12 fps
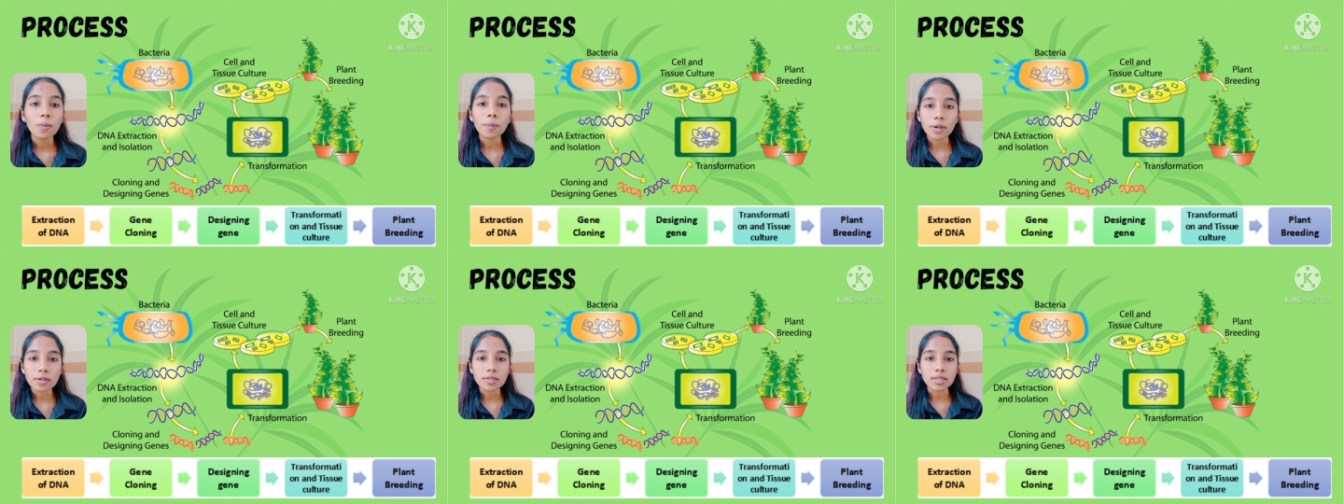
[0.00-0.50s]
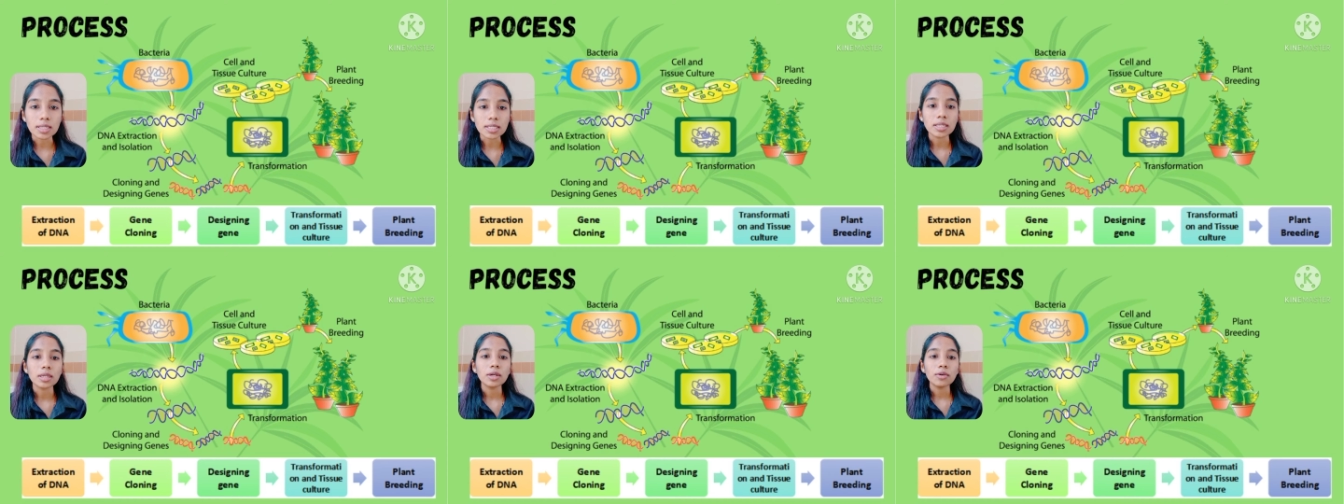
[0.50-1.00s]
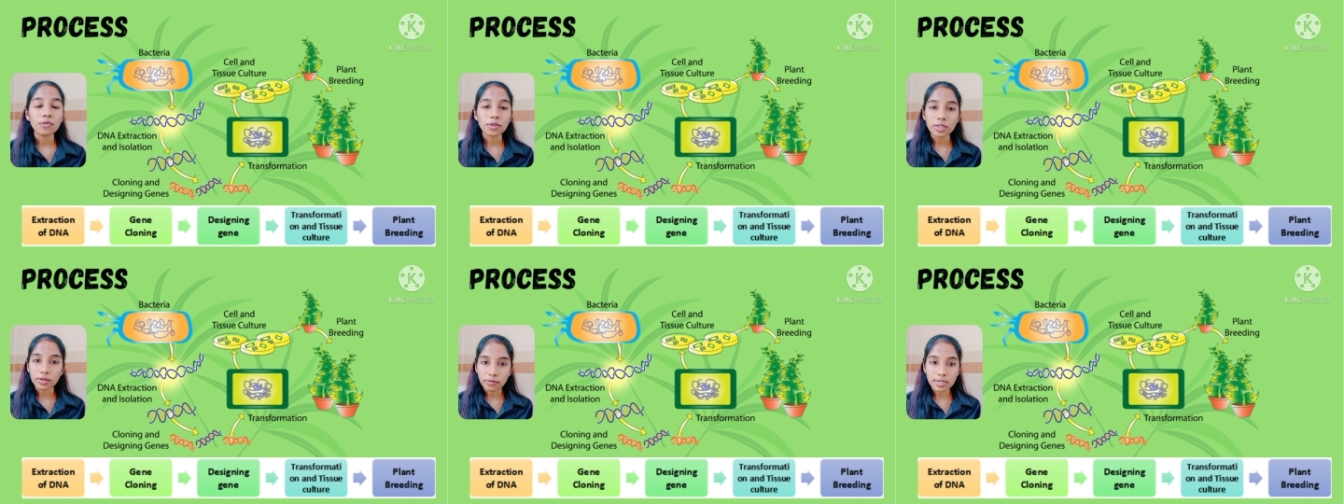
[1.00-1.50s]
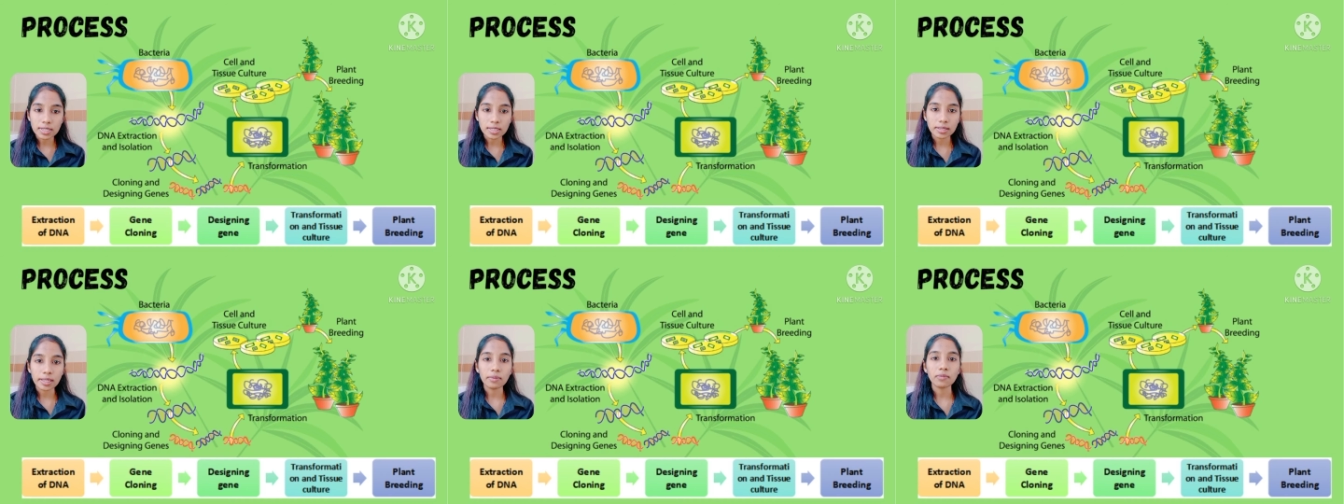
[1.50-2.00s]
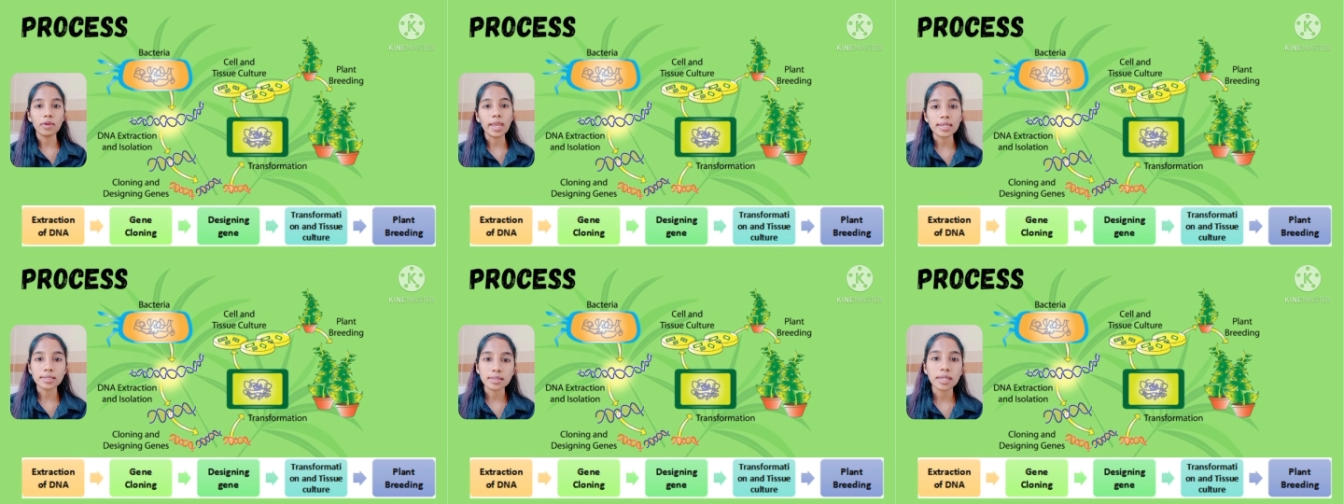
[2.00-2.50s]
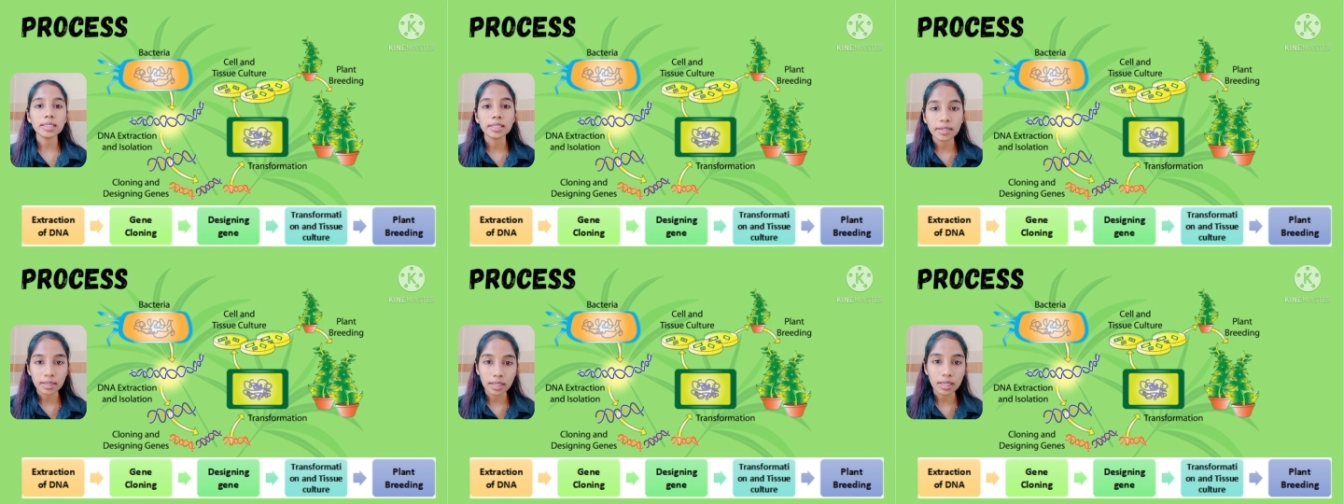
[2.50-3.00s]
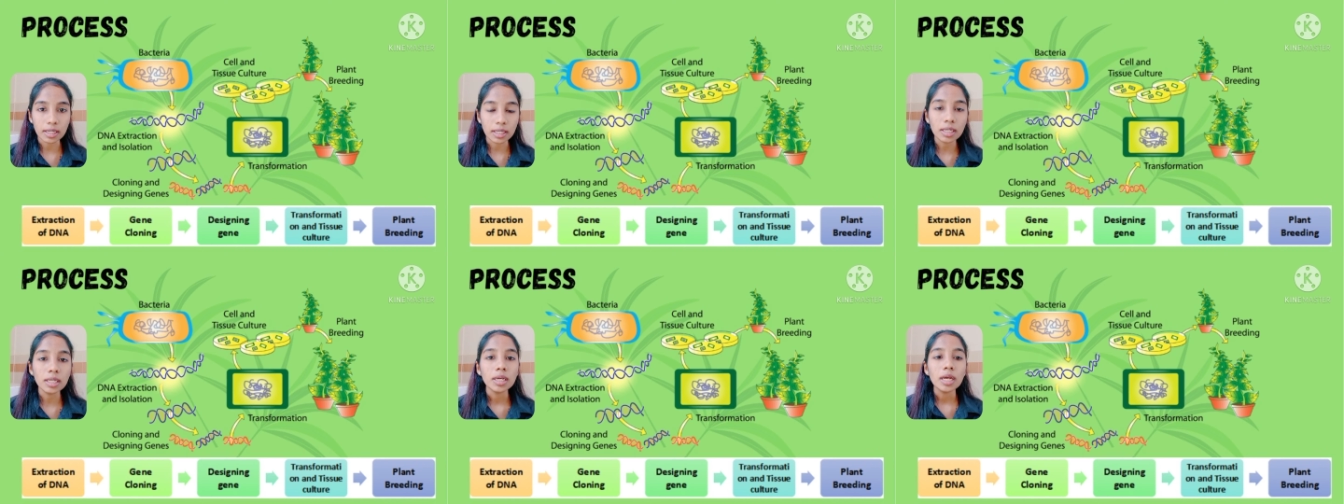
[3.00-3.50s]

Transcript: Process. For the first step, we extract the DNA,